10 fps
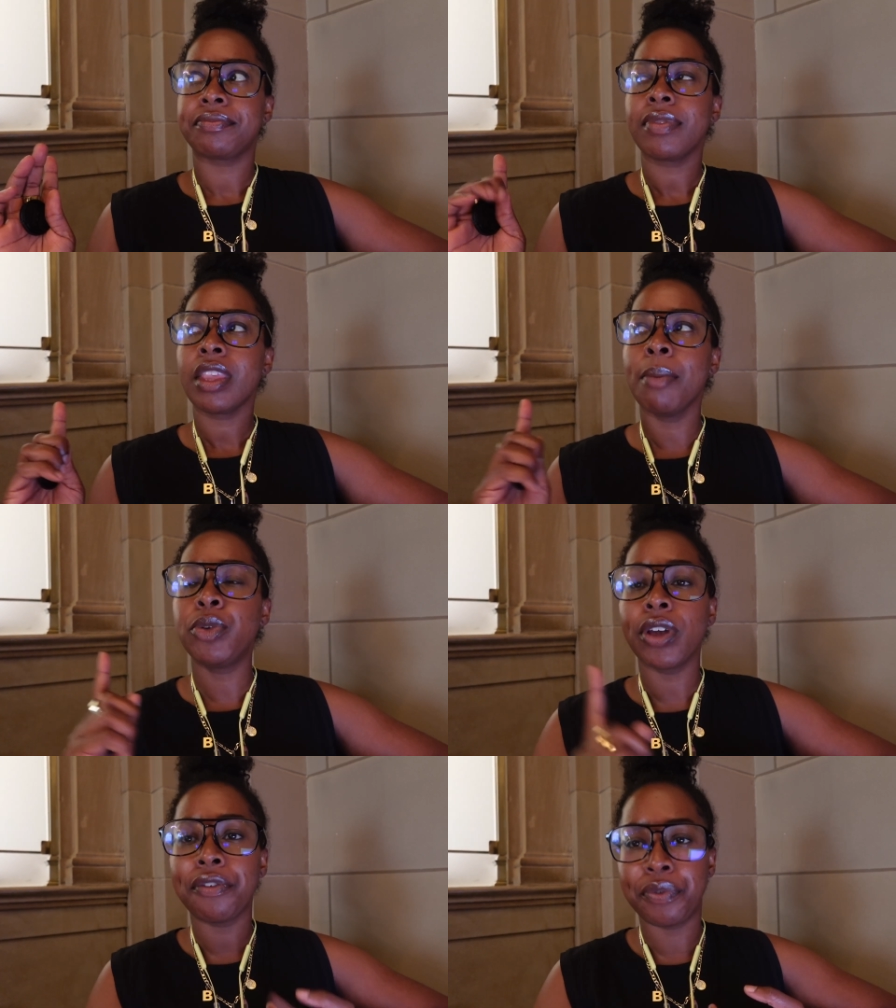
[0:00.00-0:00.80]
I'm
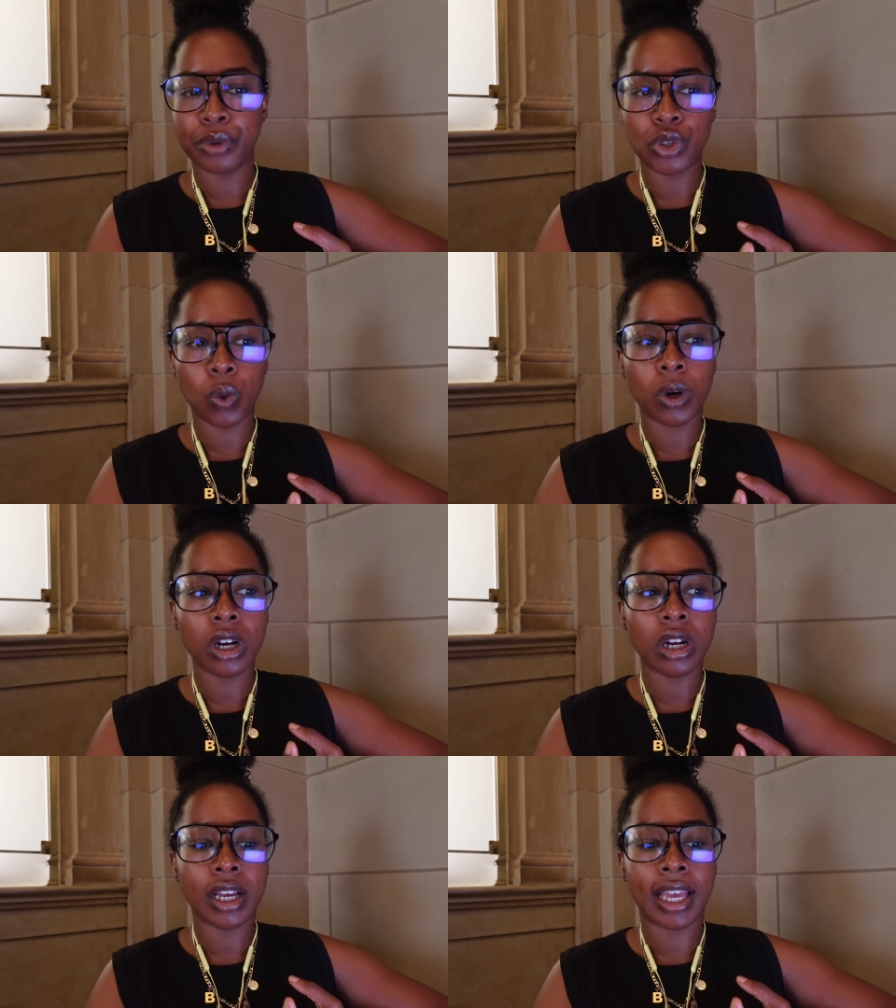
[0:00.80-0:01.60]
doing a food
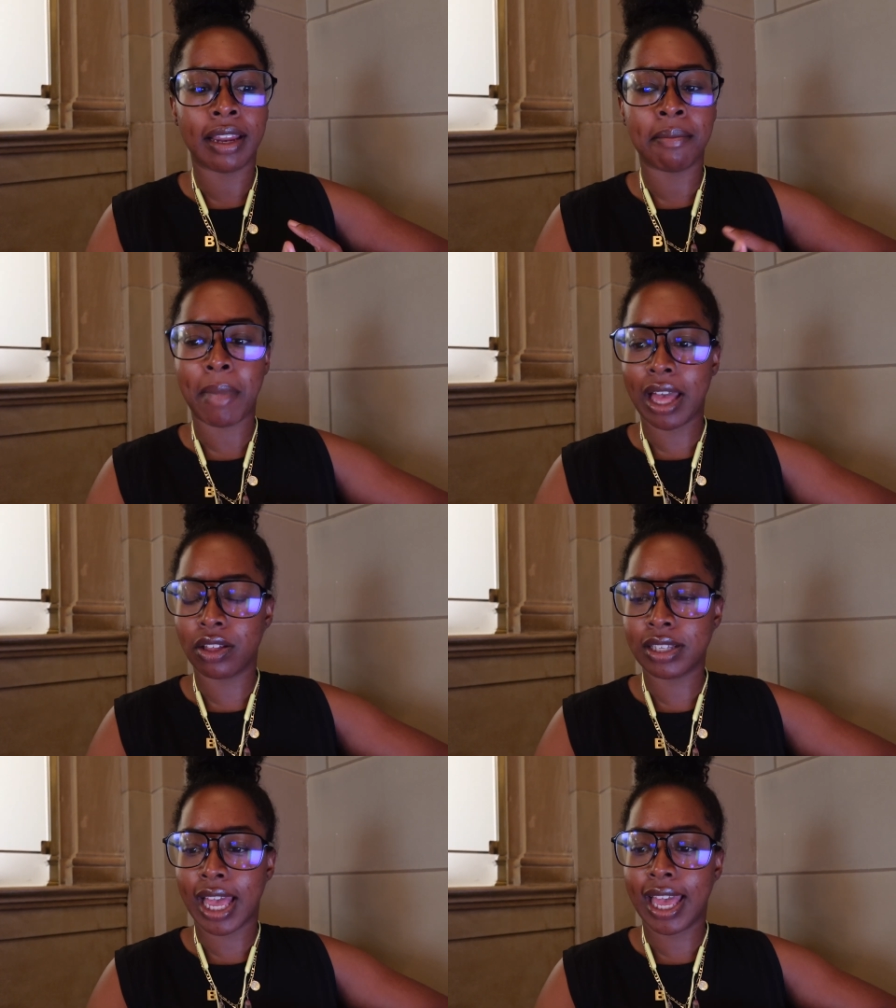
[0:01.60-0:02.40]
tour in
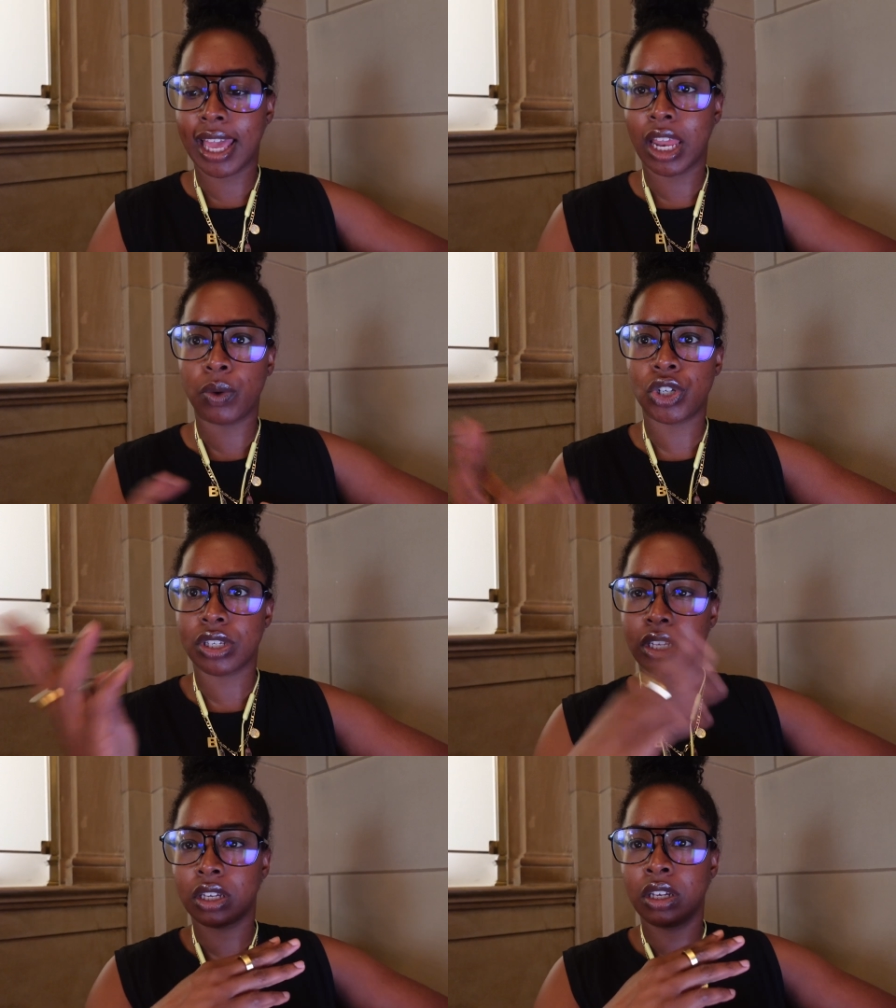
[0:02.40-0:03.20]
Miles End, which is